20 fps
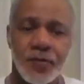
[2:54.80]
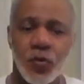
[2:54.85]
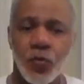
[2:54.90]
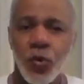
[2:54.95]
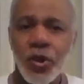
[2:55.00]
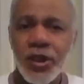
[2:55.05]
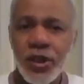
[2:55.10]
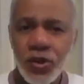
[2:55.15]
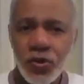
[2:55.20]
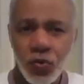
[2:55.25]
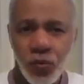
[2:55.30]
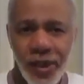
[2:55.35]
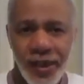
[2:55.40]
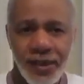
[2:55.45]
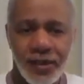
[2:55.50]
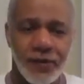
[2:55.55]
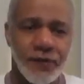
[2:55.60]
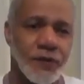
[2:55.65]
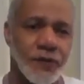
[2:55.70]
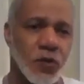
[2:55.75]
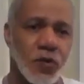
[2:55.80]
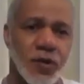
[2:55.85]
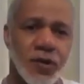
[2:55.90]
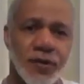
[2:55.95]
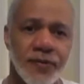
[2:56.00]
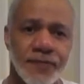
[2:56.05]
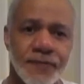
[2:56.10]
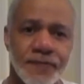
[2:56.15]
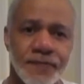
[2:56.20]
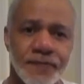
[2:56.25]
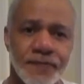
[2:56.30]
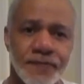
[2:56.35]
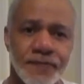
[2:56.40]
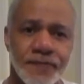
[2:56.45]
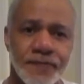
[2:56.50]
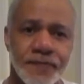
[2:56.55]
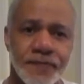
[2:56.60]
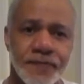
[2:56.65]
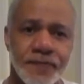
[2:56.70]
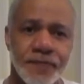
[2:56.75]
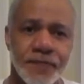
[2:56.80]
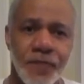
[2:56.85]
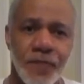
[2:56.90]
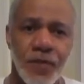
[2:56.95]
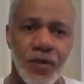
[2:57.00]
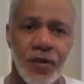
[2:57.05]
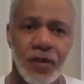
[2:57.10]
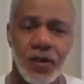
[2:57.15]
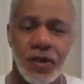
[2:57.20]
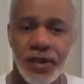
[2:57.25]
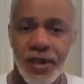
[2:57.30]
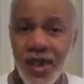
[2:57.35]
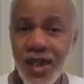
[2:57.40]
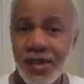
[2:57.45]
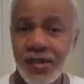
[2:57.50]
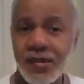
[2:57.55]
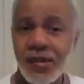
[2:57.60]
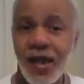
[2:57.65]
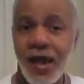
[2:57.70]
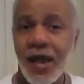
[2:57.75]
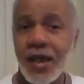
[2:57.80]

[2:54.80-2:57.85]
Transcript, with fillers: What are you waiting for? Yes,